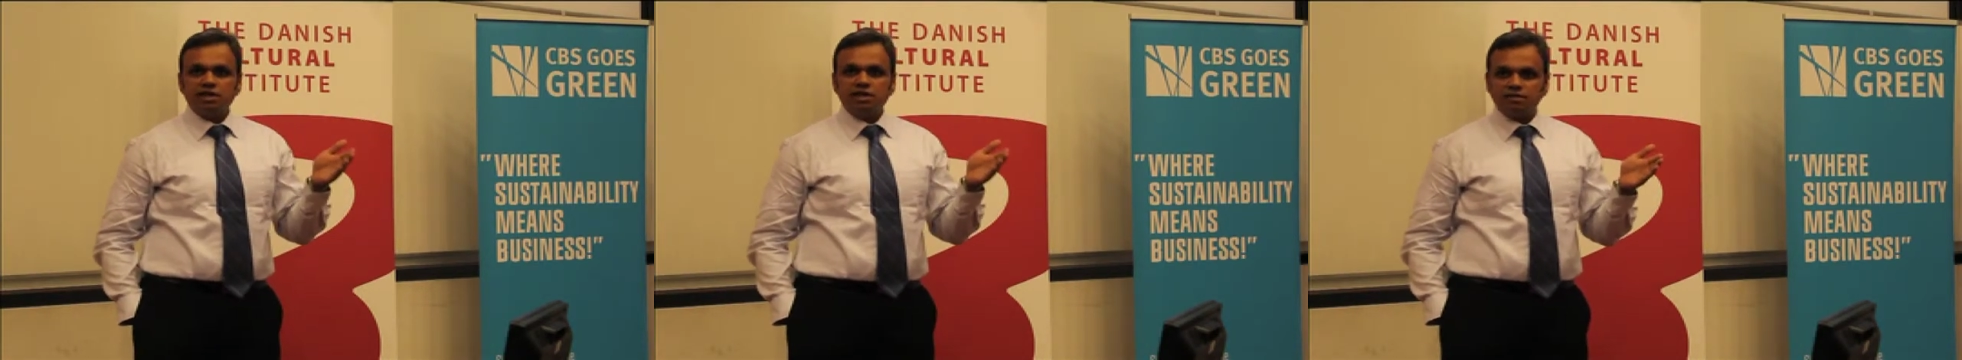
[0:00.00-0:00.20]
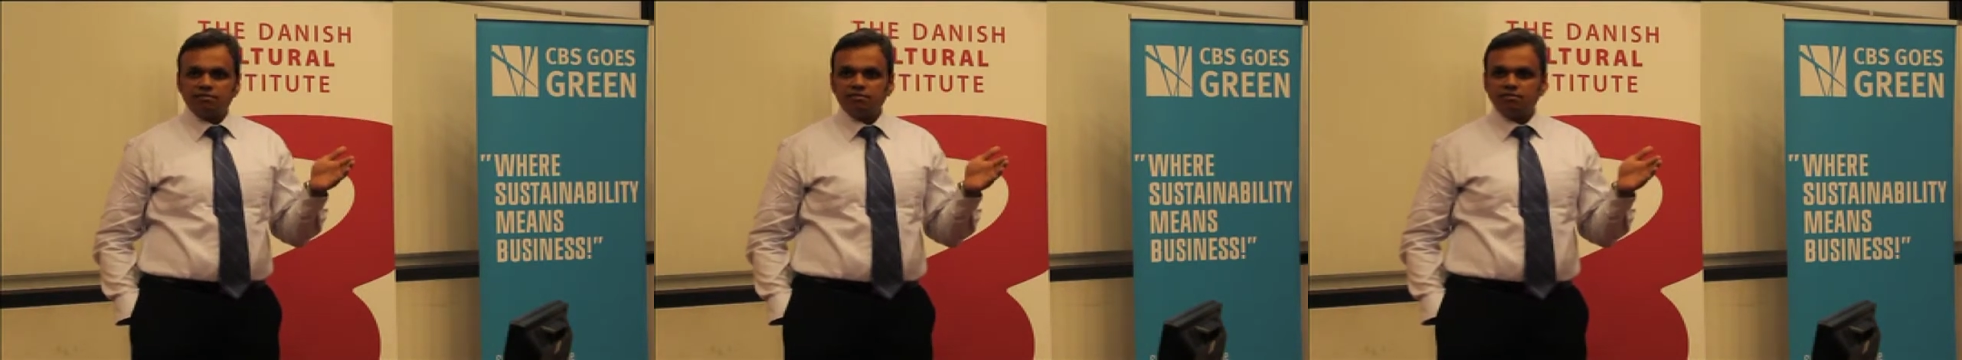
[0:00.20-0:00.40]

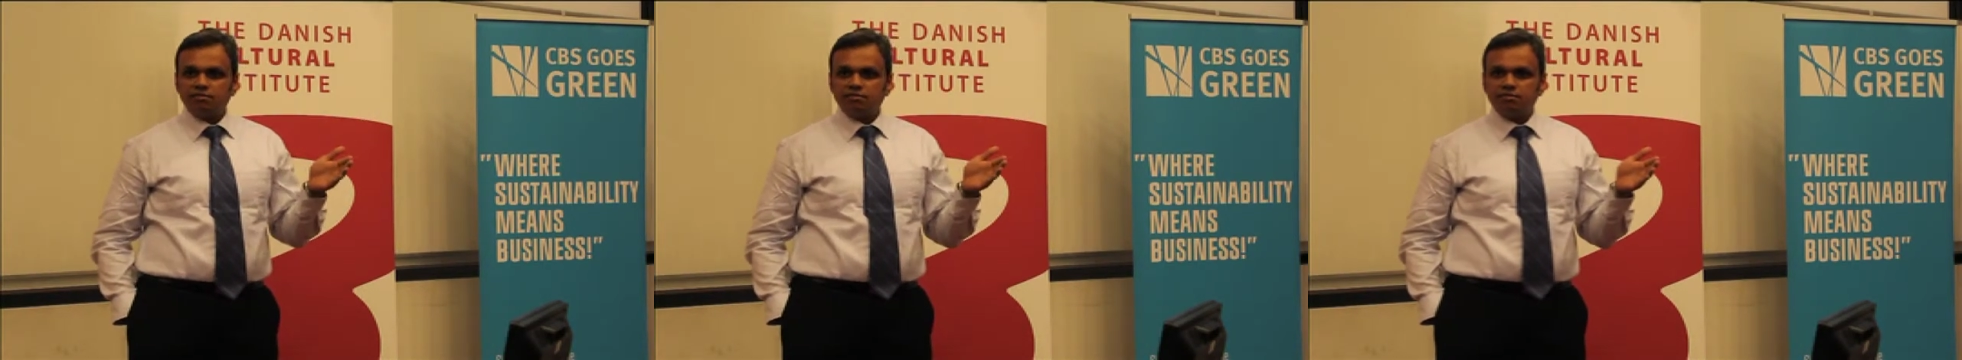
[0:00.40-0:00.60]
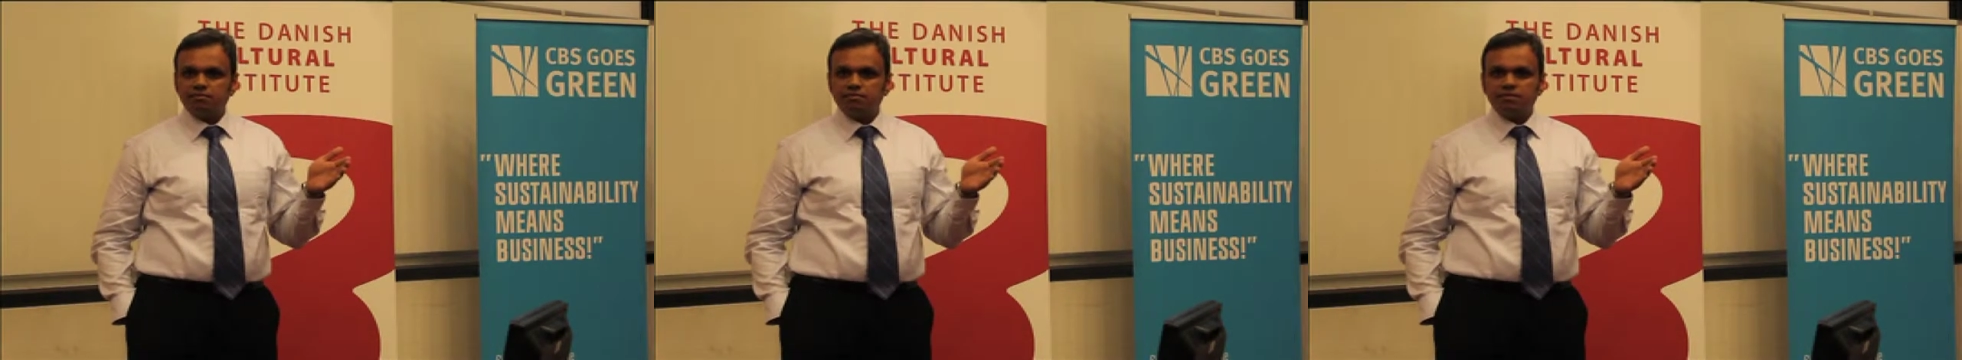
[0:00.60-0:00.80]
name.
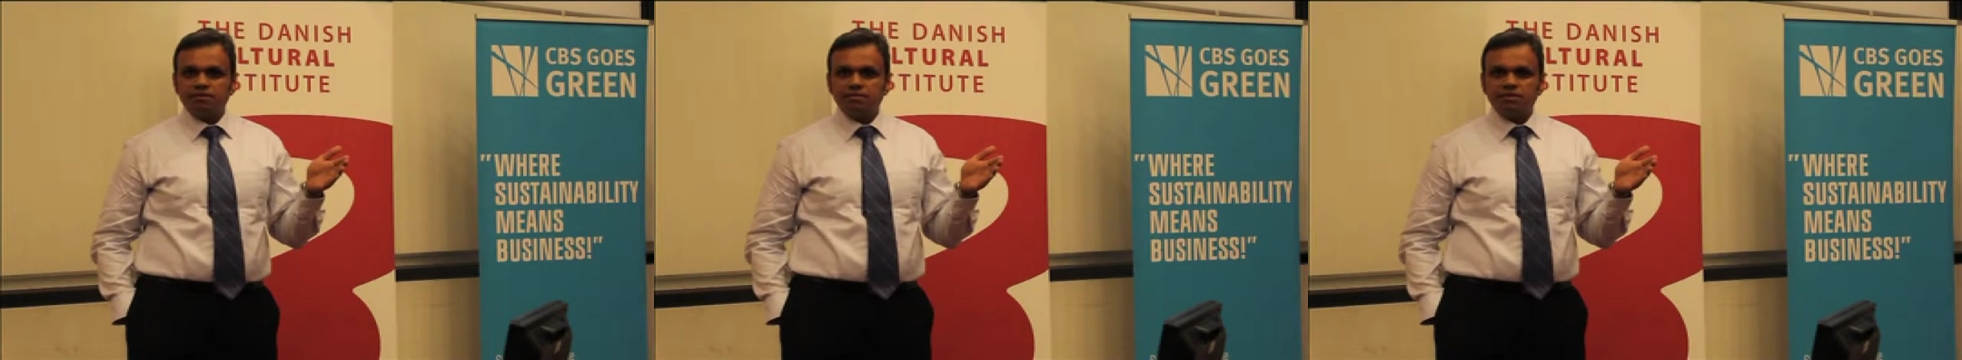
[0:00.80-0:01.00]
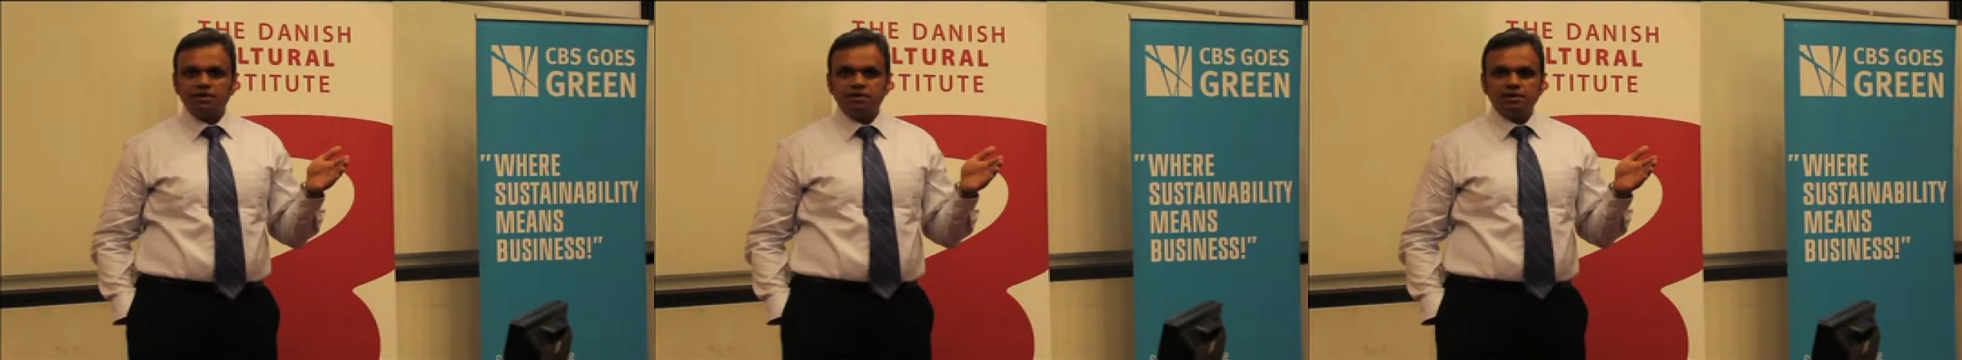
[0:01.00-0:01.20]

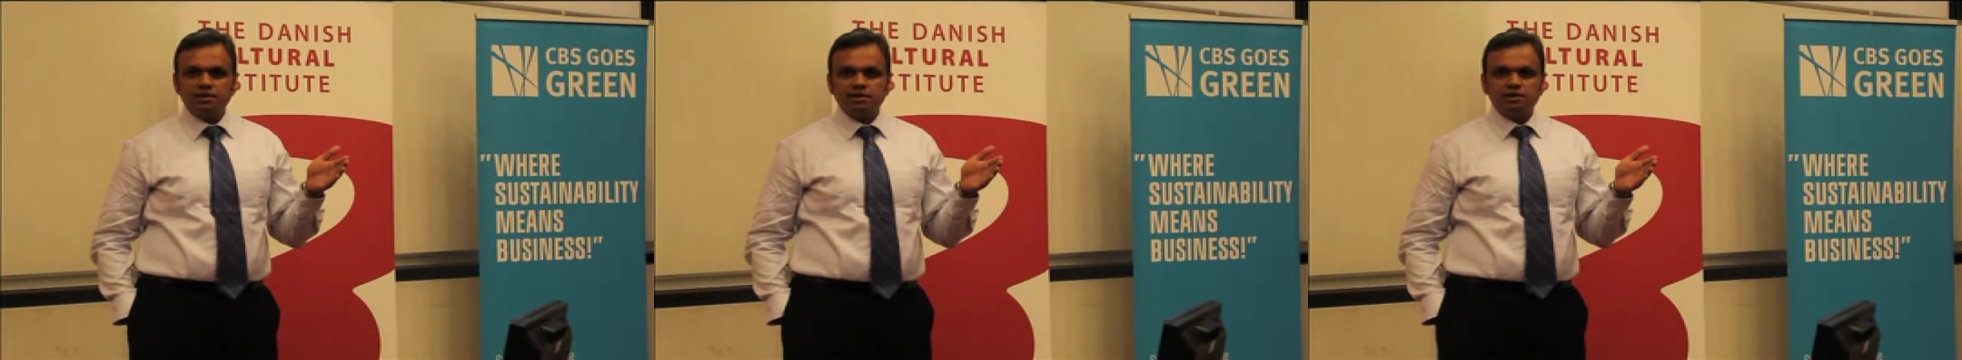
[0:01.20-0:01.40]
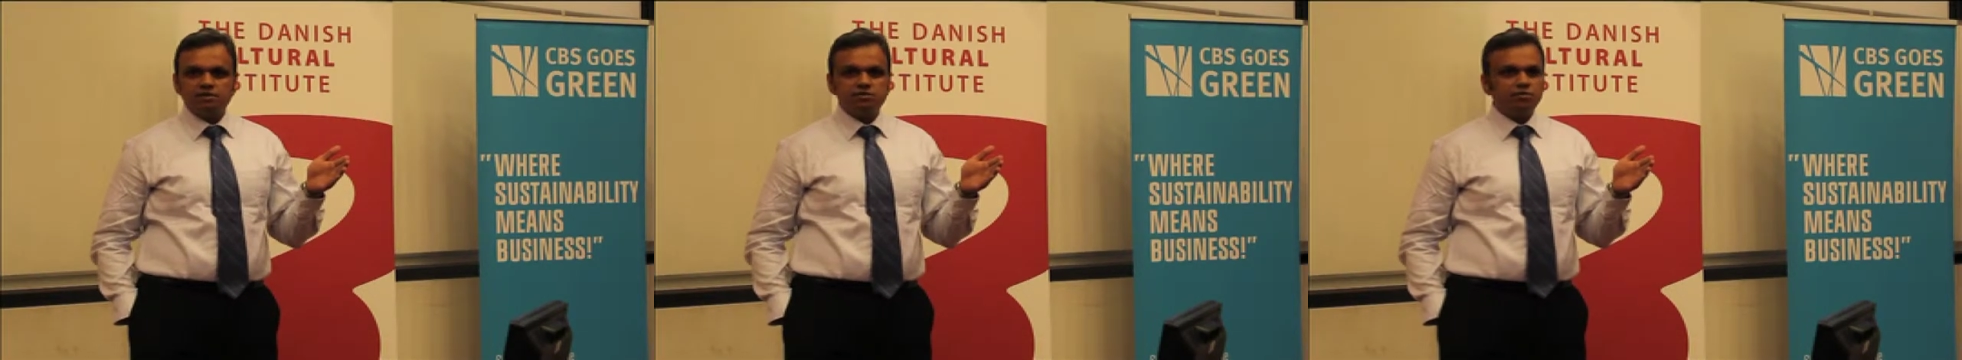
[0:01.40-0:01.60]

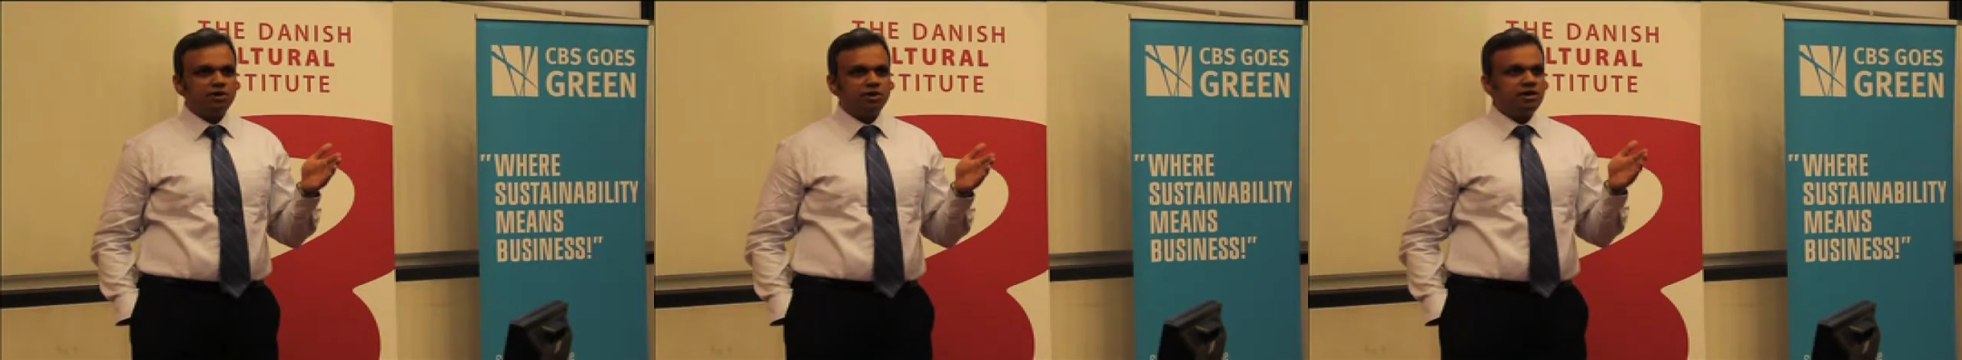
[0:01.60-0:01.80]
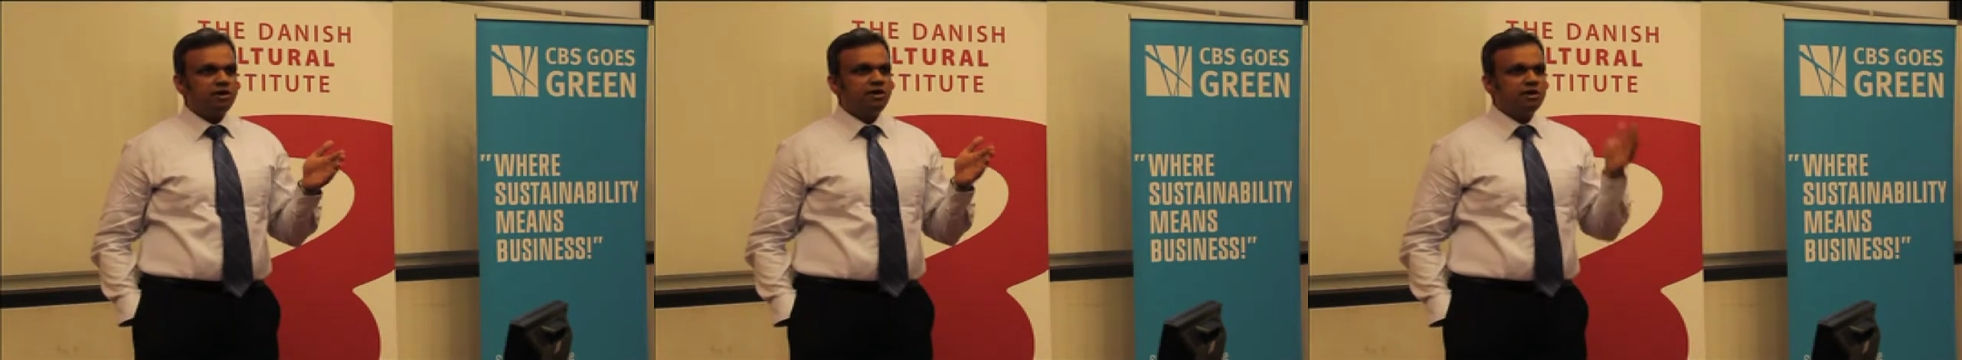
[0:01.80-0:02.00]
So
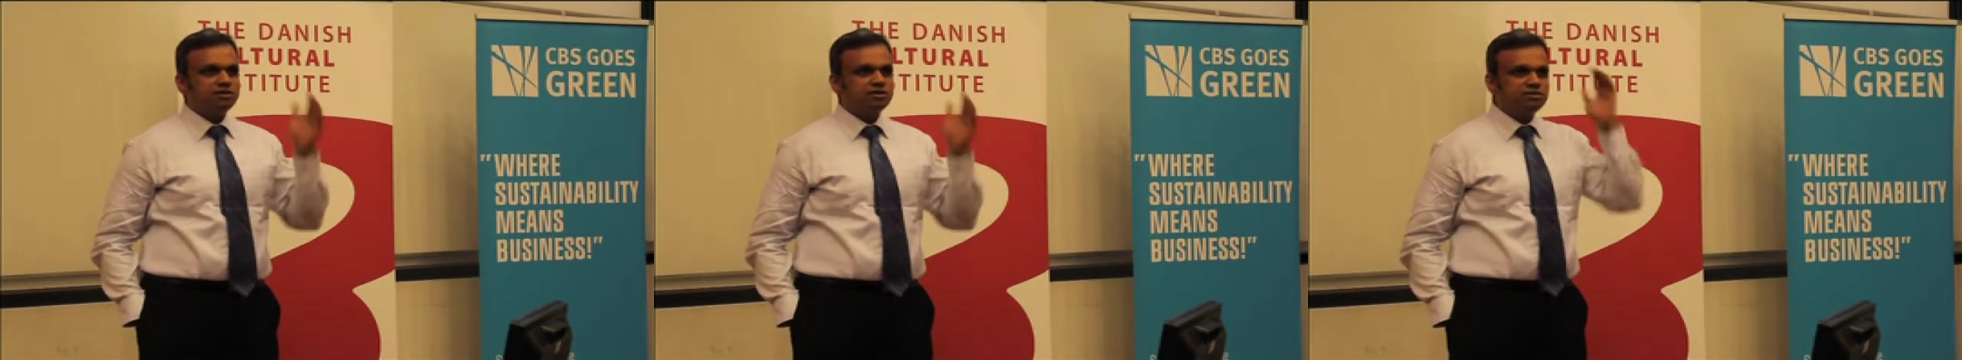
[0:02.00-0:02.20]
what it takes